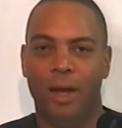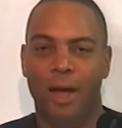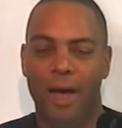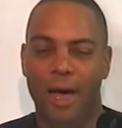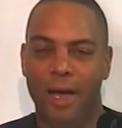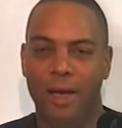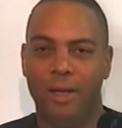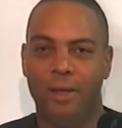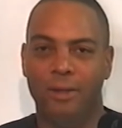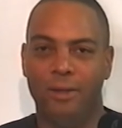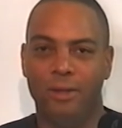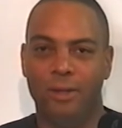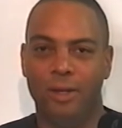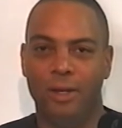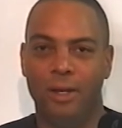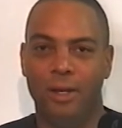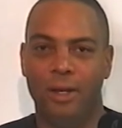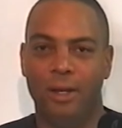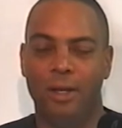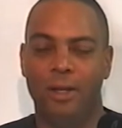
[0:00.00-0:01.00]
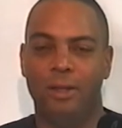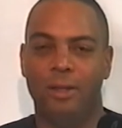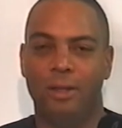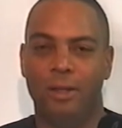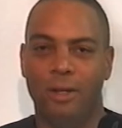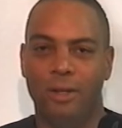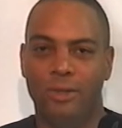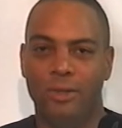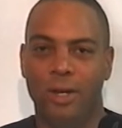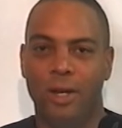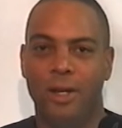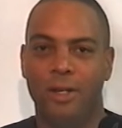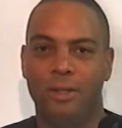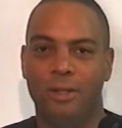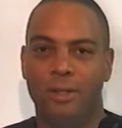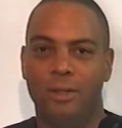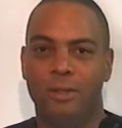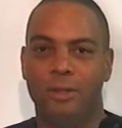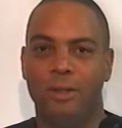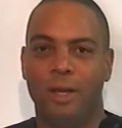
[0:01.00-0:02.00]
I can see that a judge
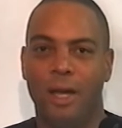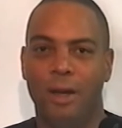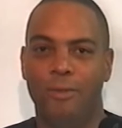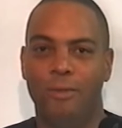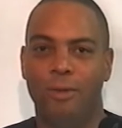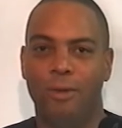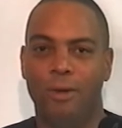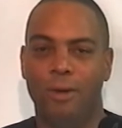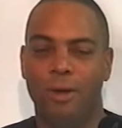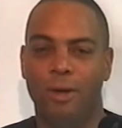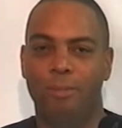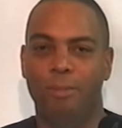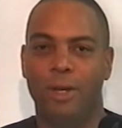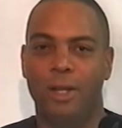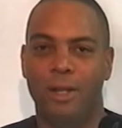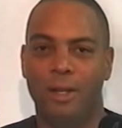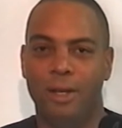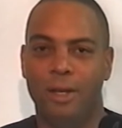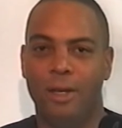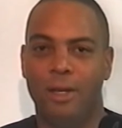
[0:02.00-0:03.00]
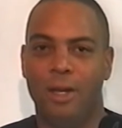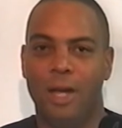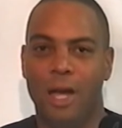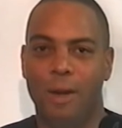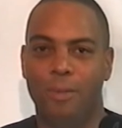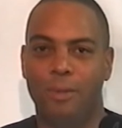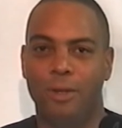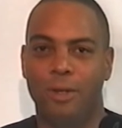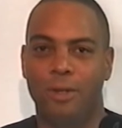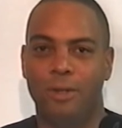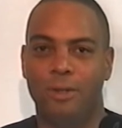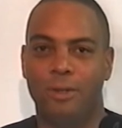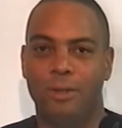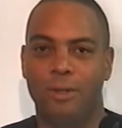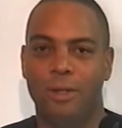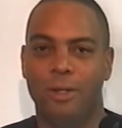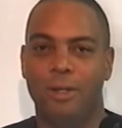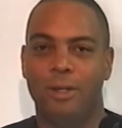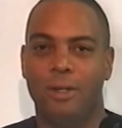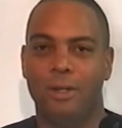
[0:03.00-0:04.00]
has ever admitted incompetence.
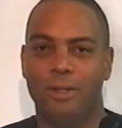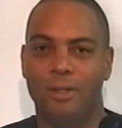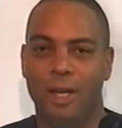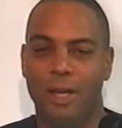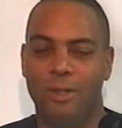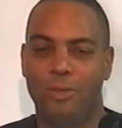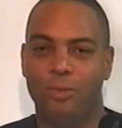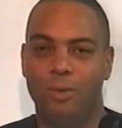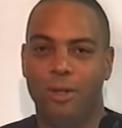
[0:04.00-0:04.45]
Because